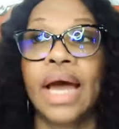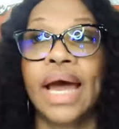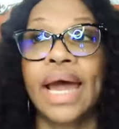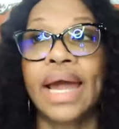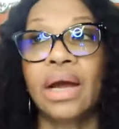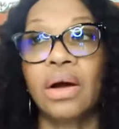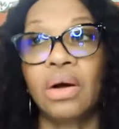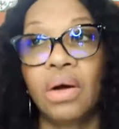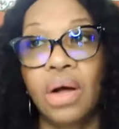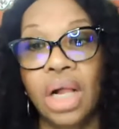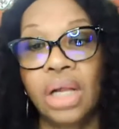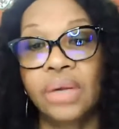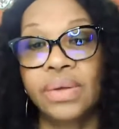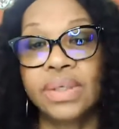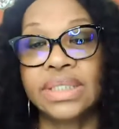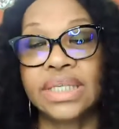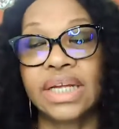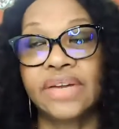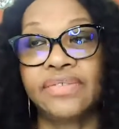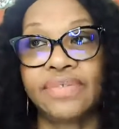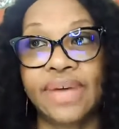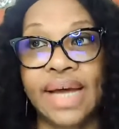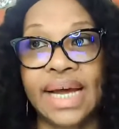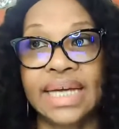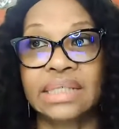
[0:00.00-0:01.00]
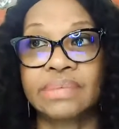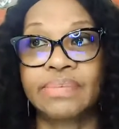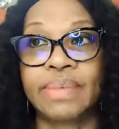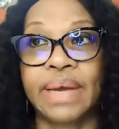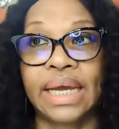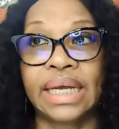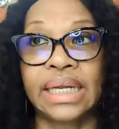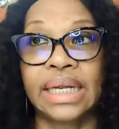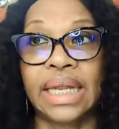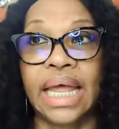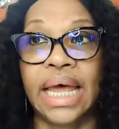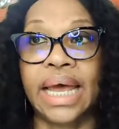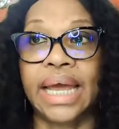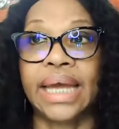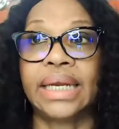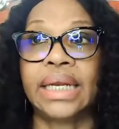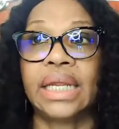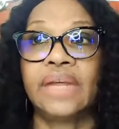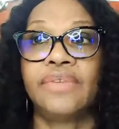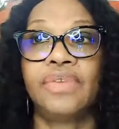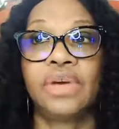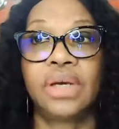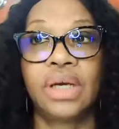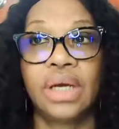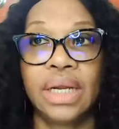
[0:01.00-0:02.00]
I always advise my client,
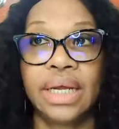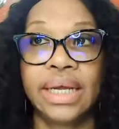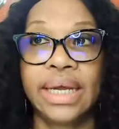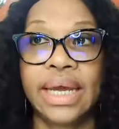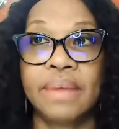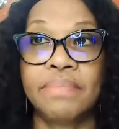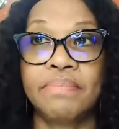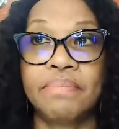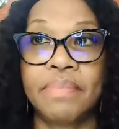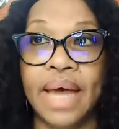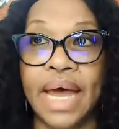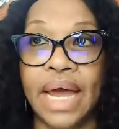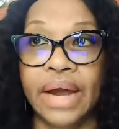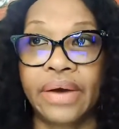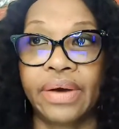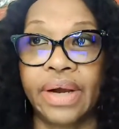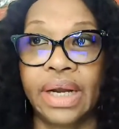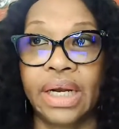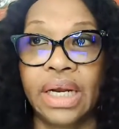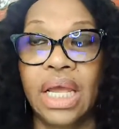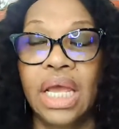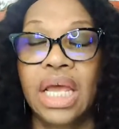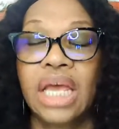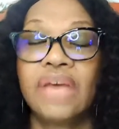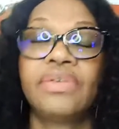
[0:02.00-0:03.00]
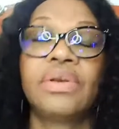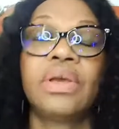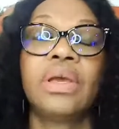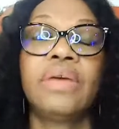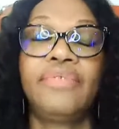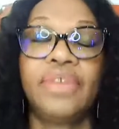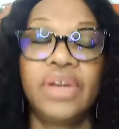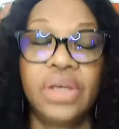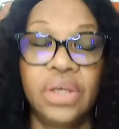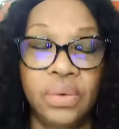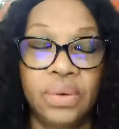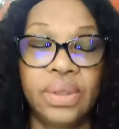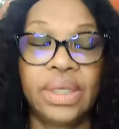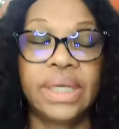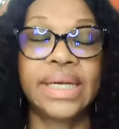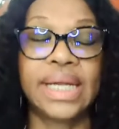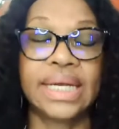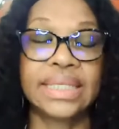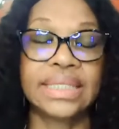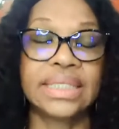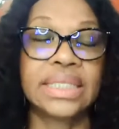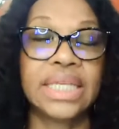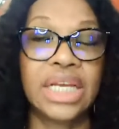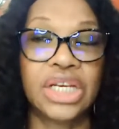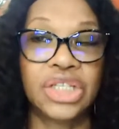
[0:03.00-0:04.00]
if you're going to get married, if you're doing a
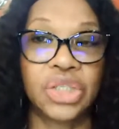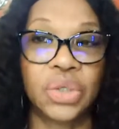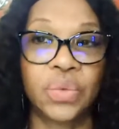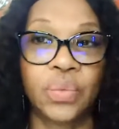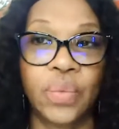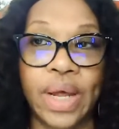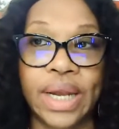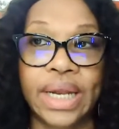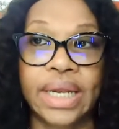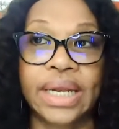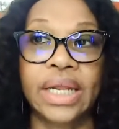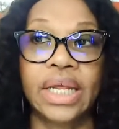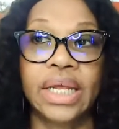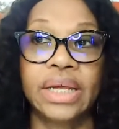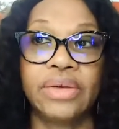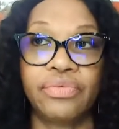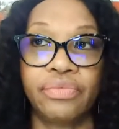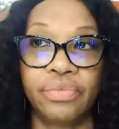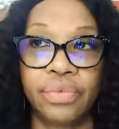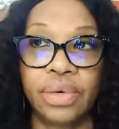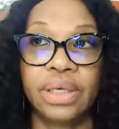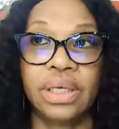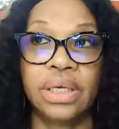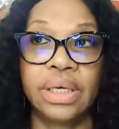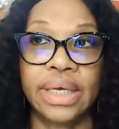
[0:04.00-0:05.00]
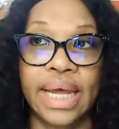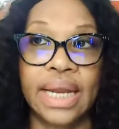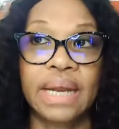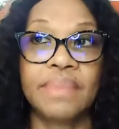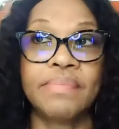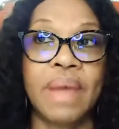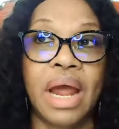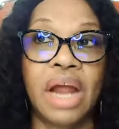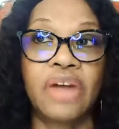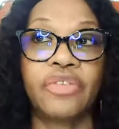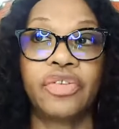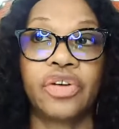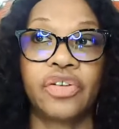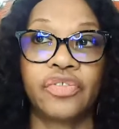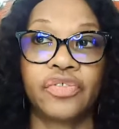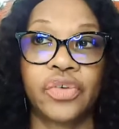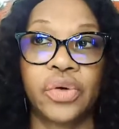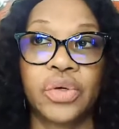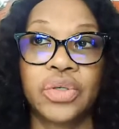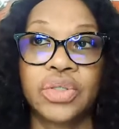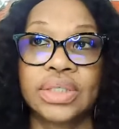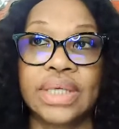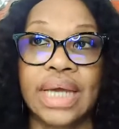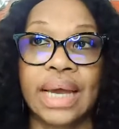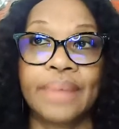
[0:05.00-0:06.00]
destination wedding and you're getting married for the
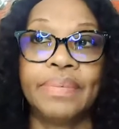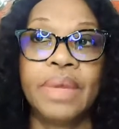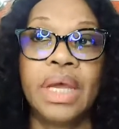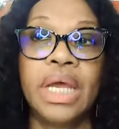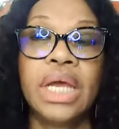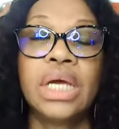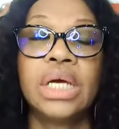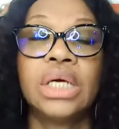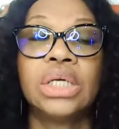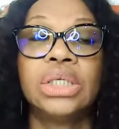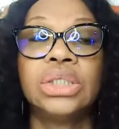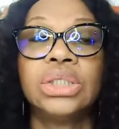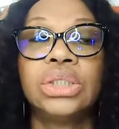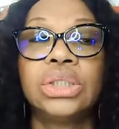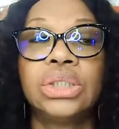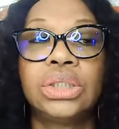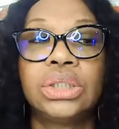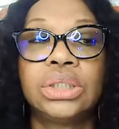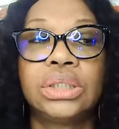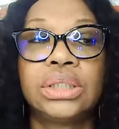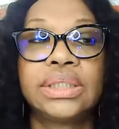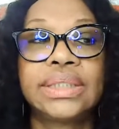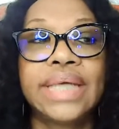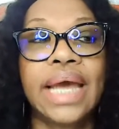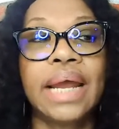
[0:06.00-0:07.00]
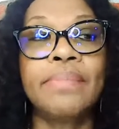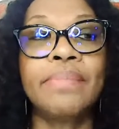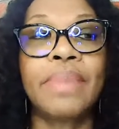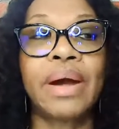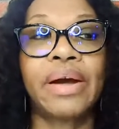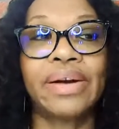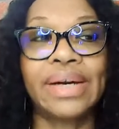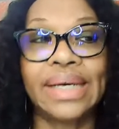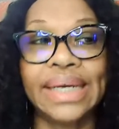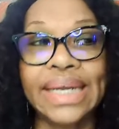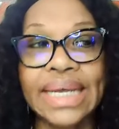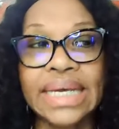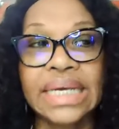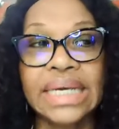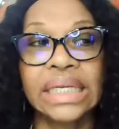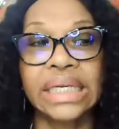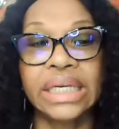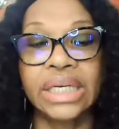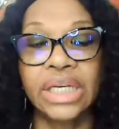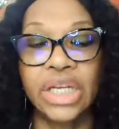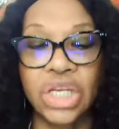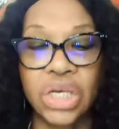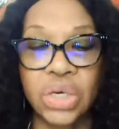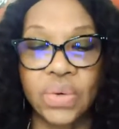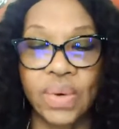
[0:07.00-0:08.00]
first time, get married legal
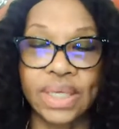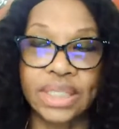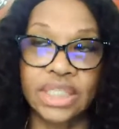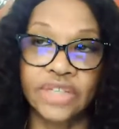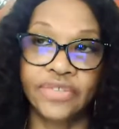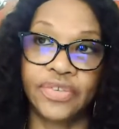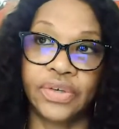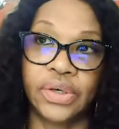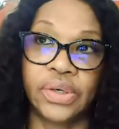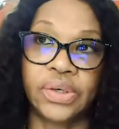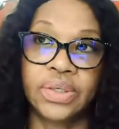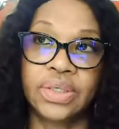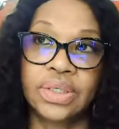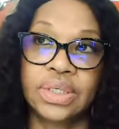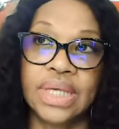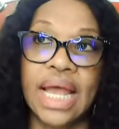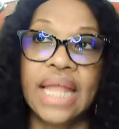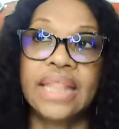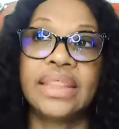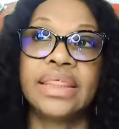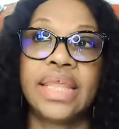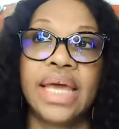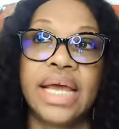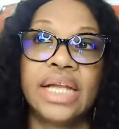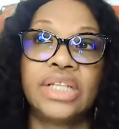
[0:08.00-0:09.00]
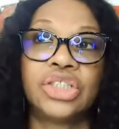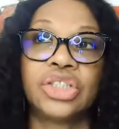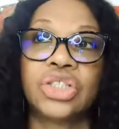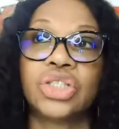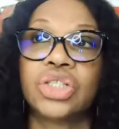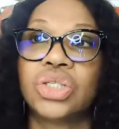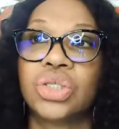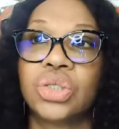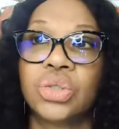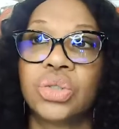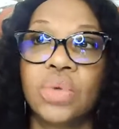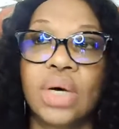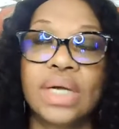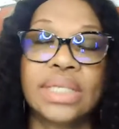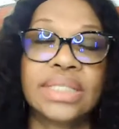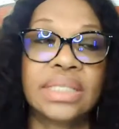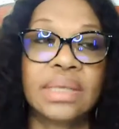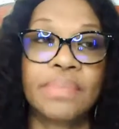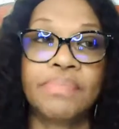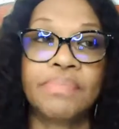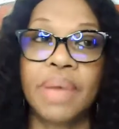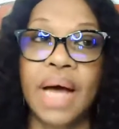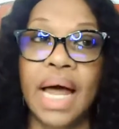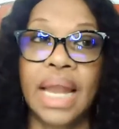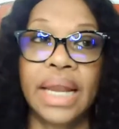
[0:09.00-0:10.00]
in the US first, and then just do a
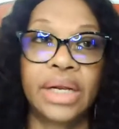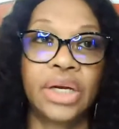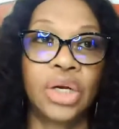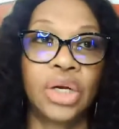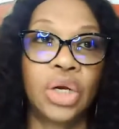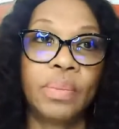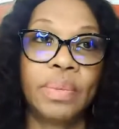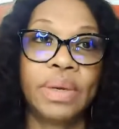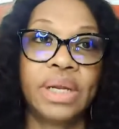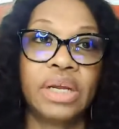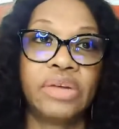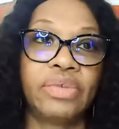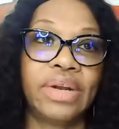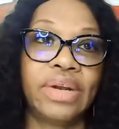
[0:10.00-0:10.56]
symbolic. Nobody